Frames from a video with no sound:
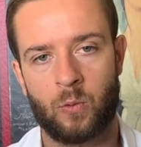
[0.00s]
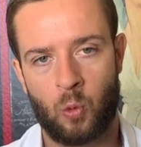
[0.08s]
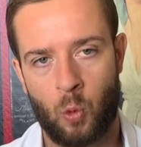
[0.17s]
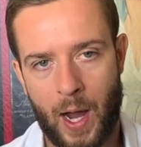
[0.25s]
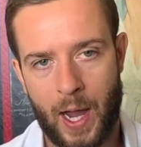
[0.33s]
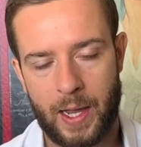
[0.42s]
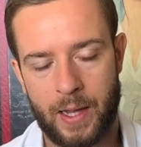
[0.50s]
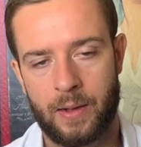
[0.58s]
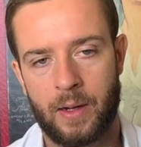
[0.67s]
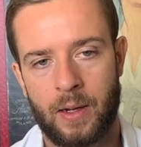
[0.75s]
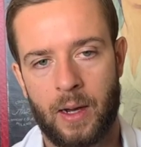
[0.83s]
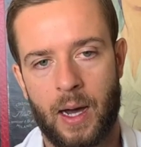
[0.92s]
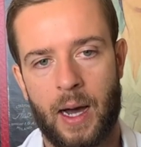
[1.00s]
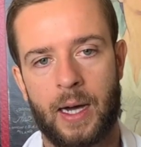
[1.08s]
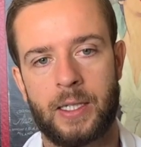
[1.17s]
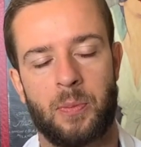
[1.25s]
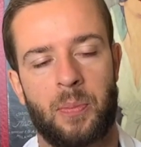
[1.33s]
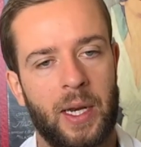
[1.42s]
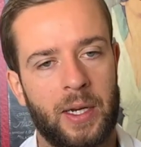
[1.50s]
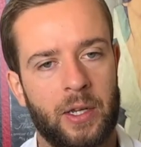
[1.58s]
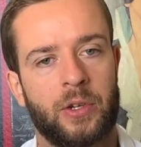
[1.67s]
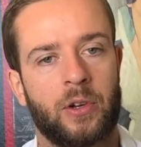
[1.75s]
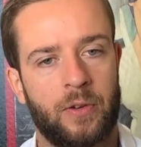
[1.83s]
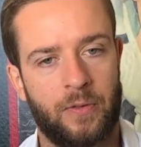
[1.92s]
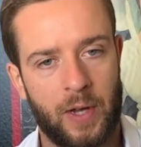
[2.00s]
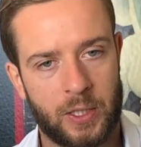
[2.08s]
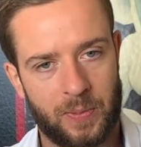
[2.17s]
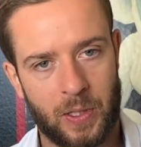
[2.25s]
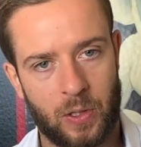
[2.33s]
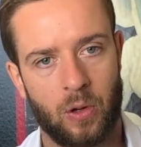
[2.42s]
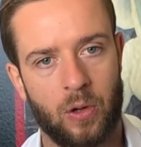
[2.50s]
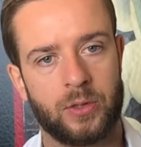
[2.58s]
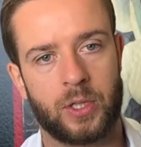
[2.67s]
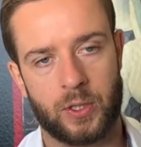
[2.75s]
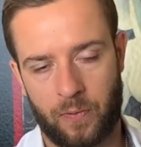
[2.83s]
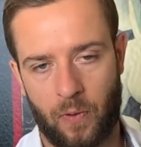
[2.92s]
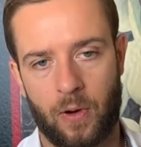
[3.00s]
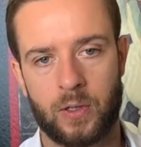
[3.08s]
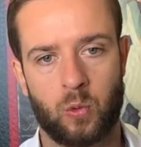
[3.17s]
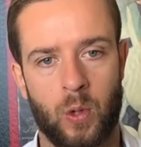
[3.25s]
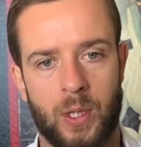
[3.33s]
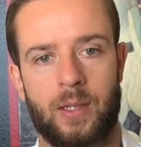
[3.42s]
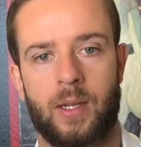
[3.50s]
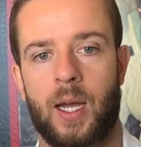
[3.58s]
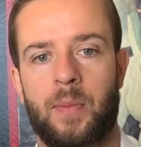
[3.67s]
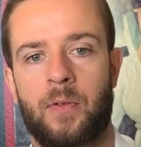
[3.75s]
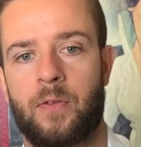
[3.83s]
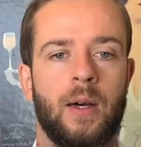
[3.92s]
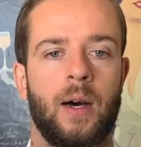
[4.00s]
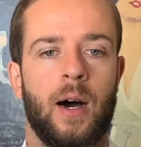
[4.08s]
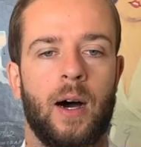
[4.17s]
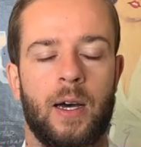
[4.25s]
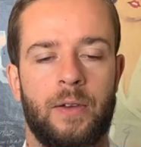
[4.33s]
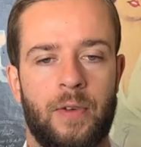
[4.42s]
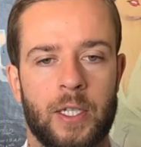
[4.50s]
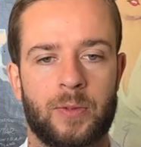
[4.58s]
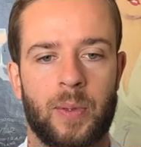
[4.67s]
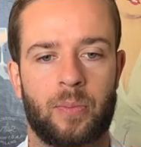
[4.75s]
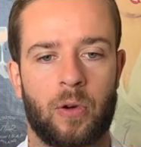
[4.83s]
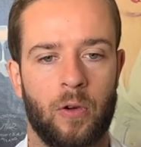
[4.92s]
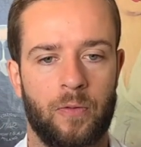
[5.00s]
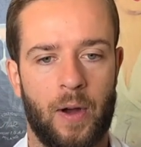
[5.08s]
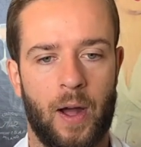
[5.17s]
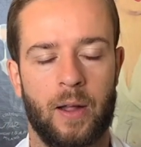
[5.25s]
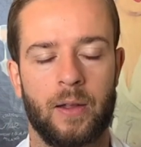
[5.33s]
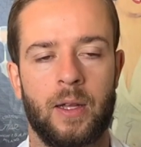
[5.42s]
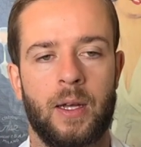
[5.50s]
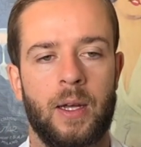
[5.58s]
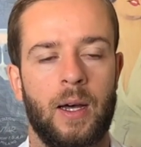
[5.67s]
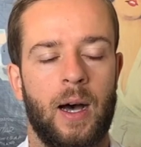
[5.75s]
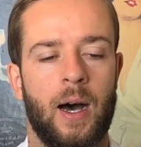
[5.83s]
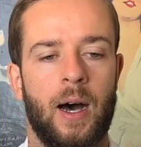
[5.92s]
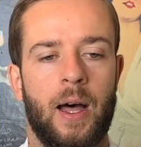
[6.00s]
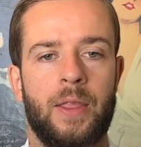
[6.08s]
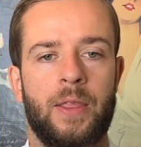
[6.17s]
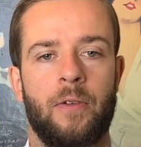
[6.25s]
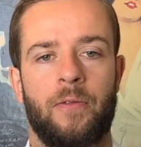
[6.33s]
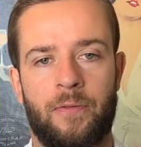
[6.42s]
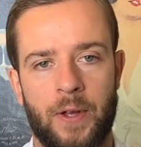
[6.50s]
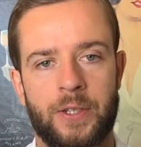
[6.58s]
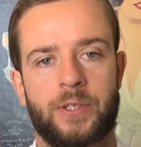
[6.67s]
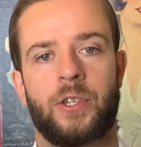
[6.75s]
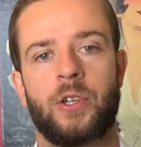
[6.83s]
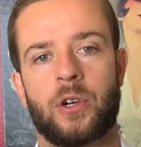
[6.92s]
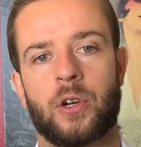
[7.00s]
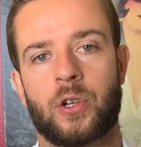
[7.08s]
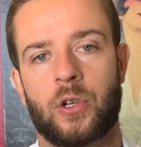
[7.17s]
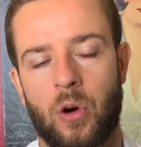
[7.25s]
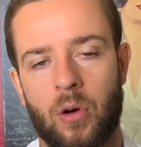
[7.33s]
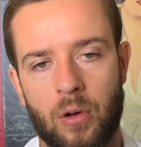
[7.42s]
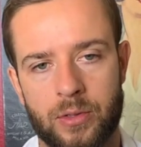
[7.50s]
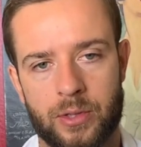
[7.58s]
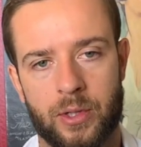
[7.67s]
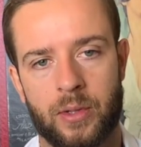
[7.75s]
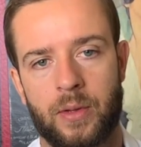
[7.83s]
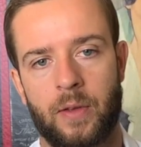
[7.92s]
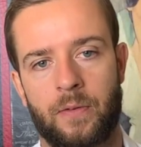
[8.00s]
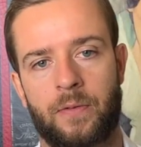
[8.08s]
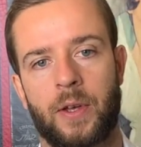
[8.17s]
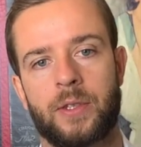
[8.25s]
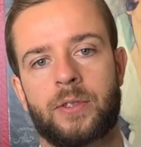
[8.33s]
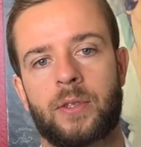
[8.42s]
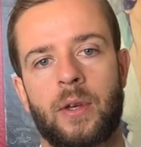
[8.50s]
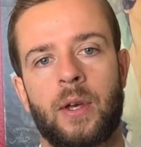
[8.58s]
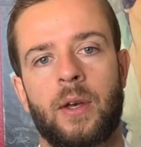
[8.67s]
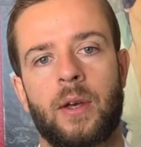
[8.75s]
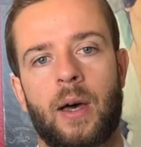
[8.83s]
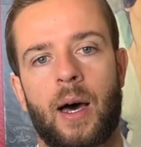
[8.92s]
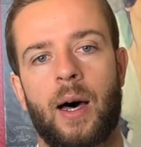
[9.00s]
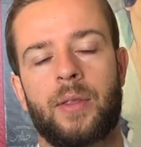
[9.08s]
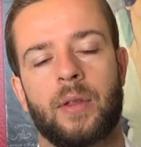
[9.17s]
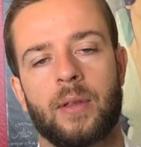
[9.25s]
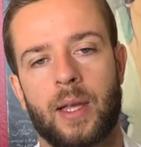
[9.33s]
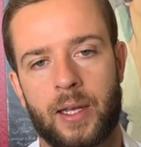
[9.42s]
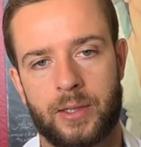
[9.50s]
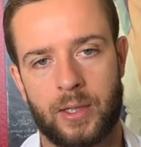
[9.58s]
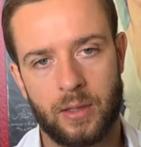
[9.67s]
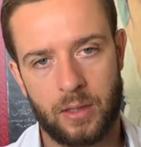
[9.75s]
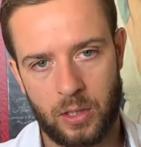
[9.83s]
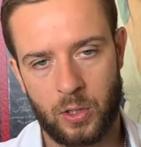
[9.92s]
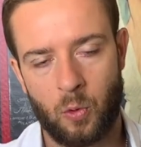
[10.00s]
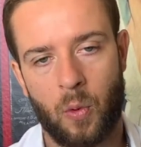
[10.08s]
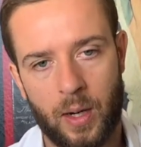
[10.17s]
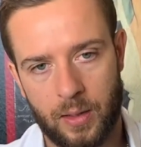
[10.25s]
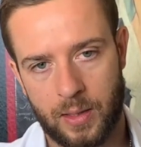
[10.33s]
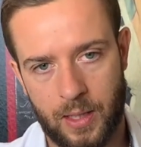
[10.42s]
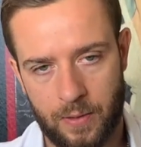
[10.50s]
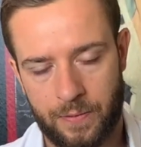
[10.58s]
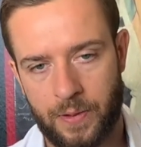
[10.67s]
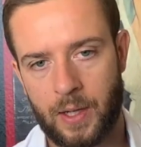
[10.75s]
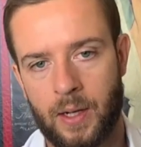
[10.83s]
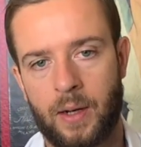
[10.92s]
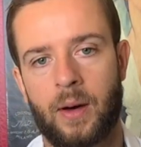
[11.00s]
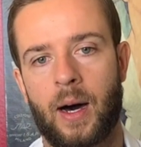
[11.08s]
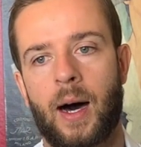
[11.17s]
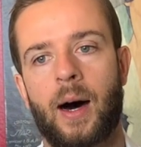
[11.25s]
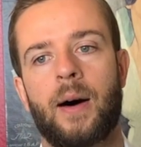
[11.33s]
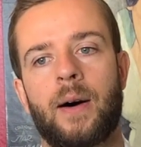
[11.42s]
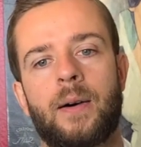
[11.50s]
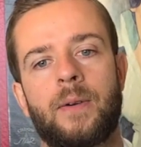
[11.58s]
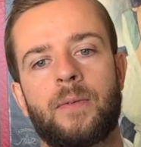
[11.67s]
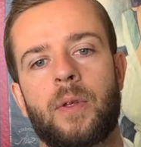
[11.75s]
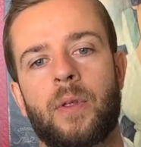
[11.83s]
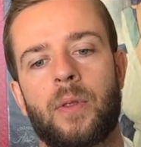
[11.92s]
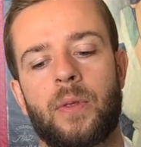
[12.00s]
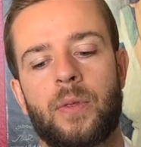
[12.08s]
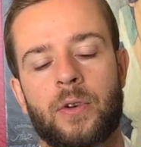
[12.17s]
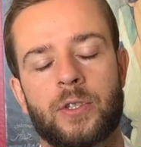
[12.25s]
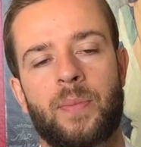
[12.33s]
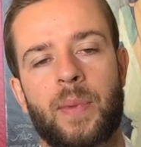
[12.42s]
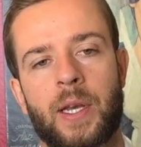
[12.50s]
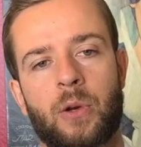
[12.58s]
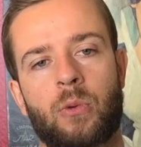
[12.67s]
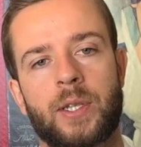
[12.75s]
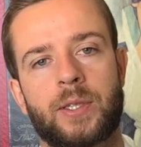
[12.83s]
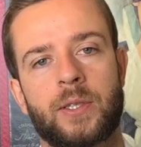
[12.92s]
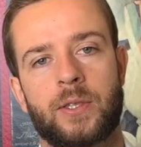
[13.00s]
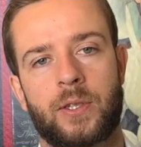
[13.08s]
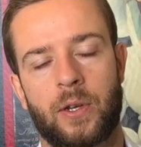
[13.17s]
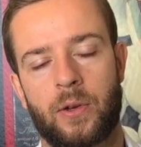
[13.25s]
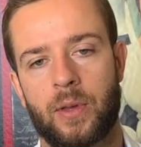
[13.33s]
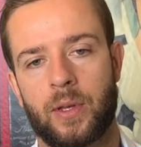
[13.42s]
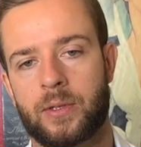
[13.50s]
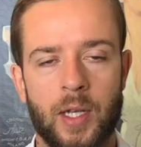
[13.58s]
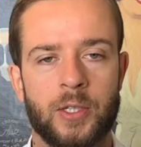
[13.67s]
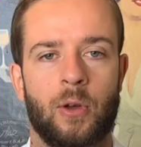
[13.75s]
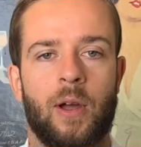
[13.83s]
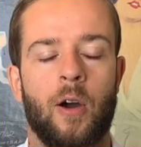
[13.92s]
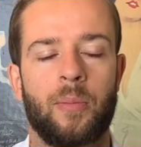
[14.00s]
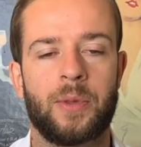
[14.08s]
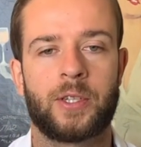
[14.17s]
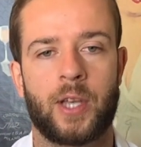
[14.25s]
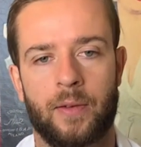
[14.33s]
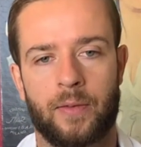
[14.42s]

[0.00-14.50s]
way, depending on your investment goals, as far as what type of investment profile that fits your goals, that fits the legacy that you want to leave. There's many reasons to do this. So I hope this